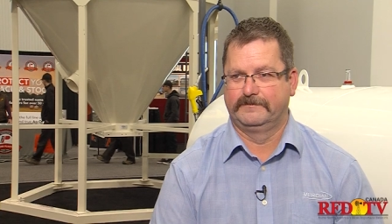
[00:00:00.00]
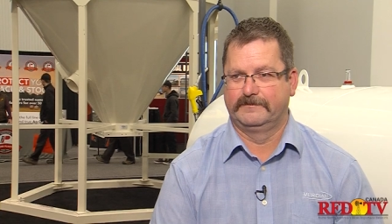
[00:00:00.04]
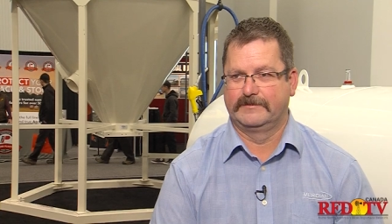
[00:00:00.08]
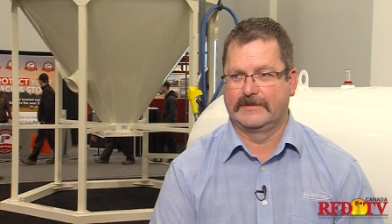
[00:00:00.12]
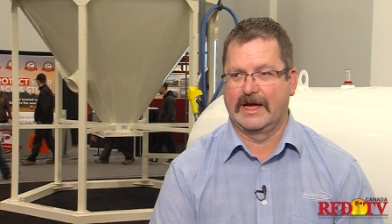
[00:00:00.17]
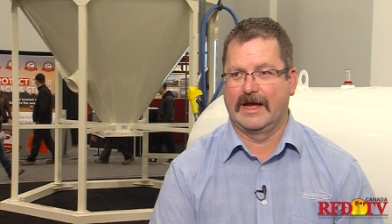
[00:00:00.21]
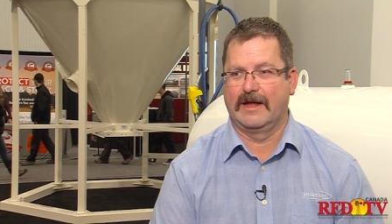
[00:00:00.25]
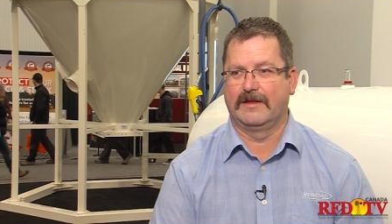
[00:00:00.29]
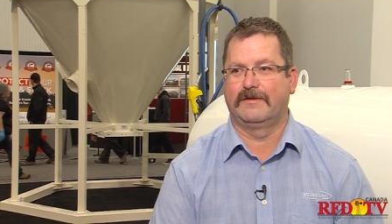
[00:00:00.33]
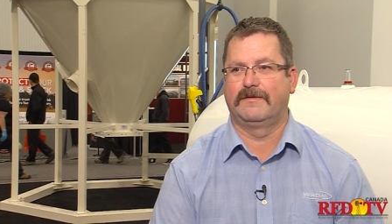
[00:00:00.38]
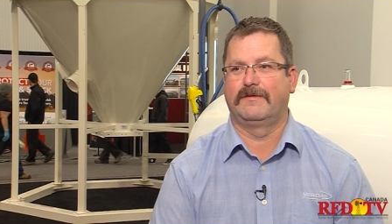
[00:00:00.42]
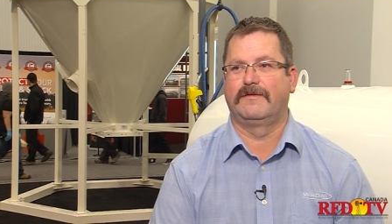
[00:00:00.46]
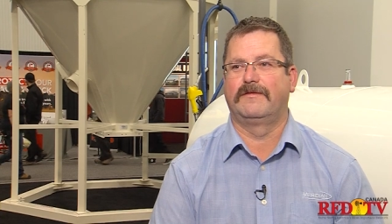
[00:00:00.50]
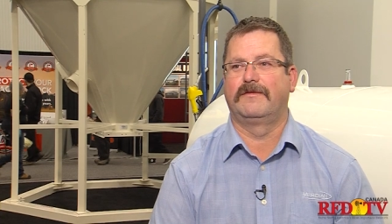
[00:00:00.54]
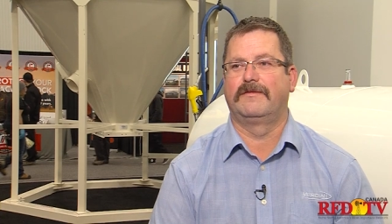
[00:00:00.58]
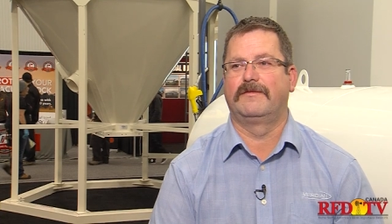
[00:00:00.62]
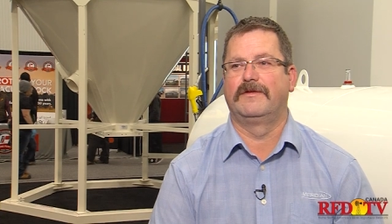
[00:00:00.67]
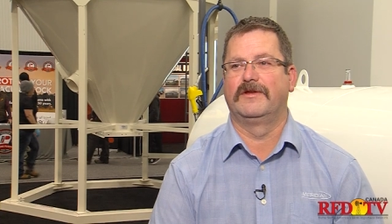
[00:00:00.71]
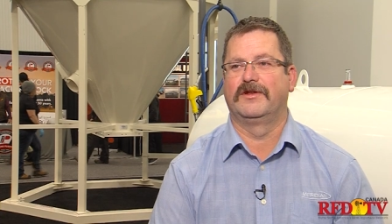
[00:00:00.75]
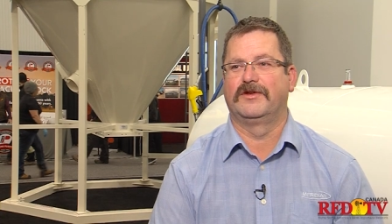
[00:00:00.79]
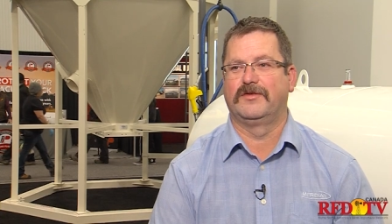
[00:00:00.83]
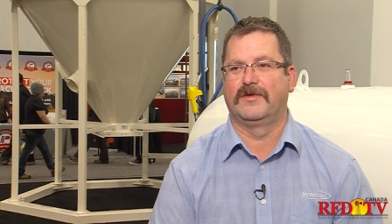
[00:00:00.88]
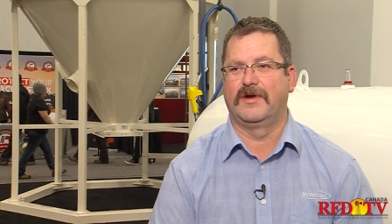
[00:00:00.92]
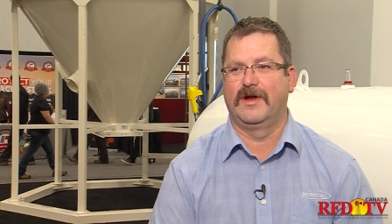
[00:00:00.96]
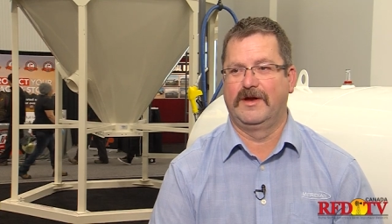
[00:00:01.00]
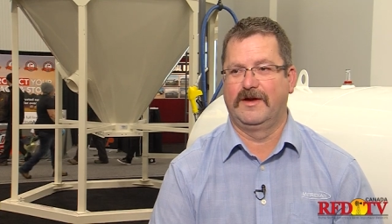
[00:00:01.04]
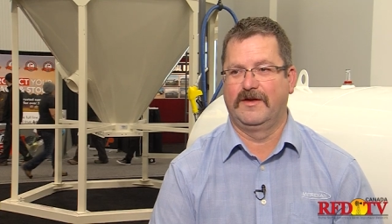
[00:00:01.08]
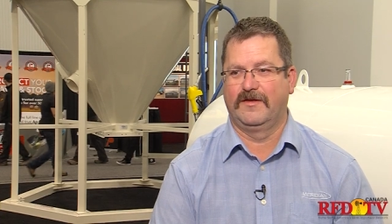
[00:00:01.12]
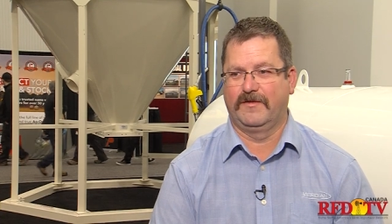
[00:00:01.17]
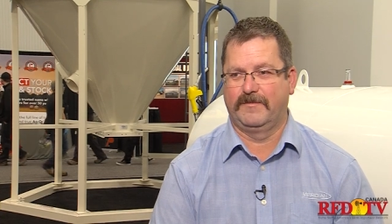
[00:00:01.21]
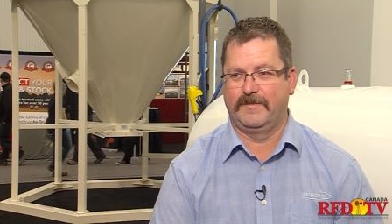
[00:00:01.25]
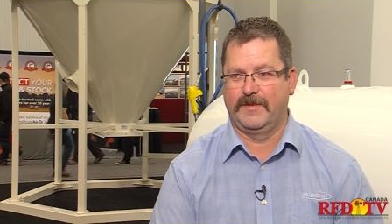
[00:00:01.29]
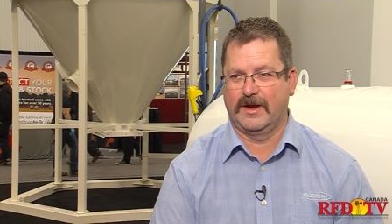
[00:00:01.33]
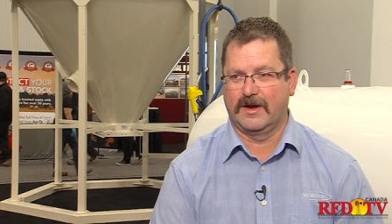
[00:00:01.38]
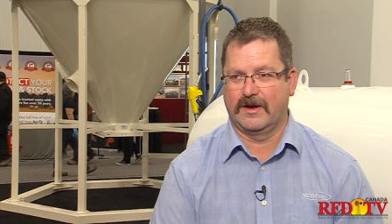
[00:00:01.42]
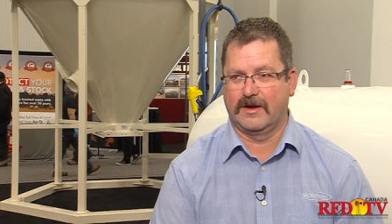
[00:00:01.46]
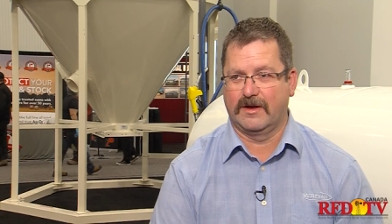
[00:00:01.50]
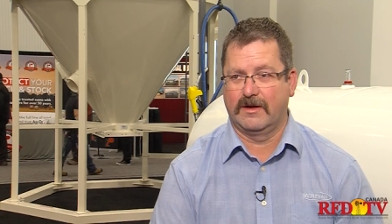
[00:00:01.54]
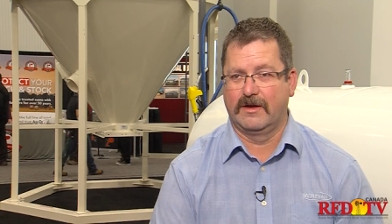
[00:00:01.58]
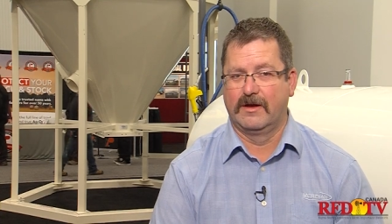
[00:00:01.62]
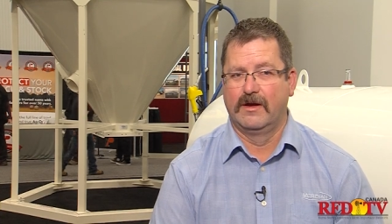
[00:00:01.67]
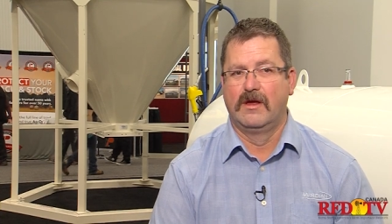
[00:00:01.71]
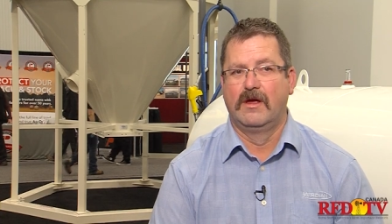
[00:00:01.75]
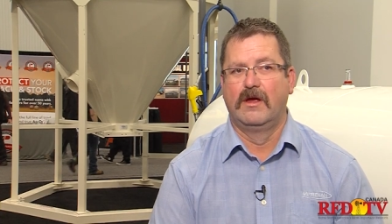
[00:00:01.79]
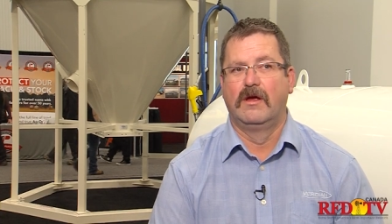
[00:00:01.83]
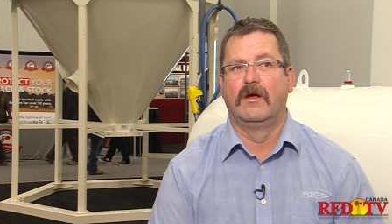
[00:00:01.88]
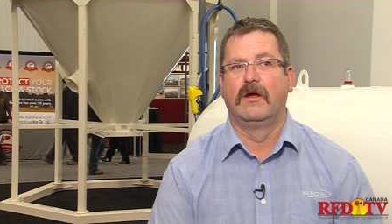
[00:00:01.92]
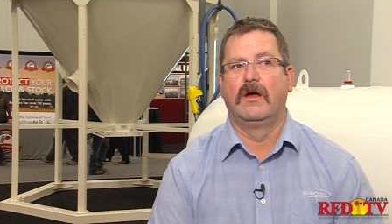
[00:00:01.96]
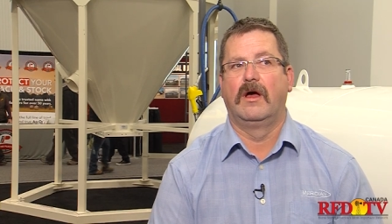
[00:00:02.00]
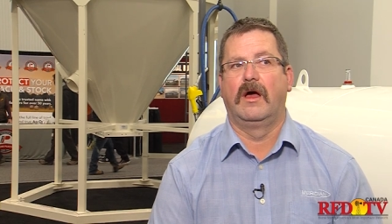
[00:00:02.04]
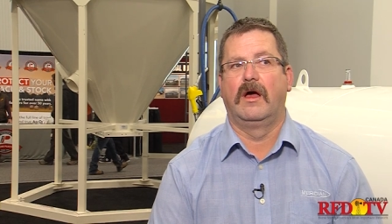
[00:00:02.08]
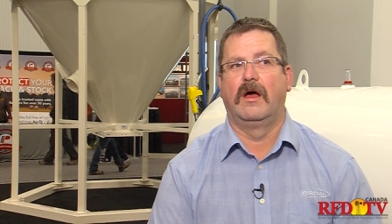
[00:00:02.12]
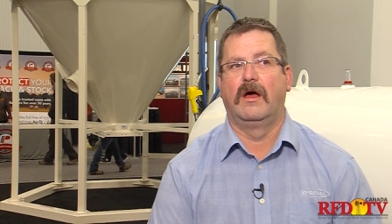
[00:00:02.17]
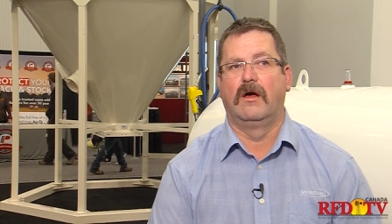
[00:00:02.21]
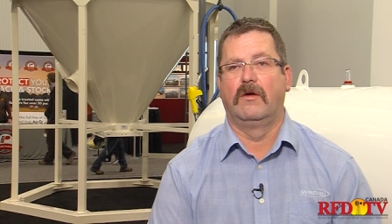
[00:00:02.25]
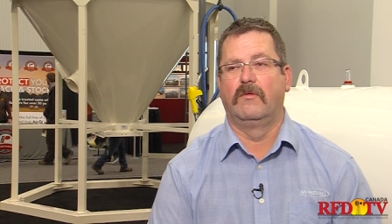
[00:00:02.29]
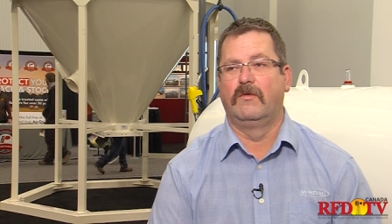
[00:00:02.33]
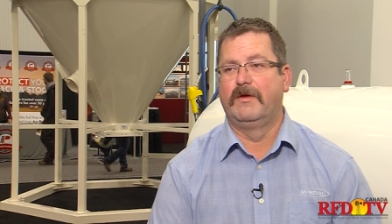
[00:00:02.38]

that's the trend is bigger. Uh,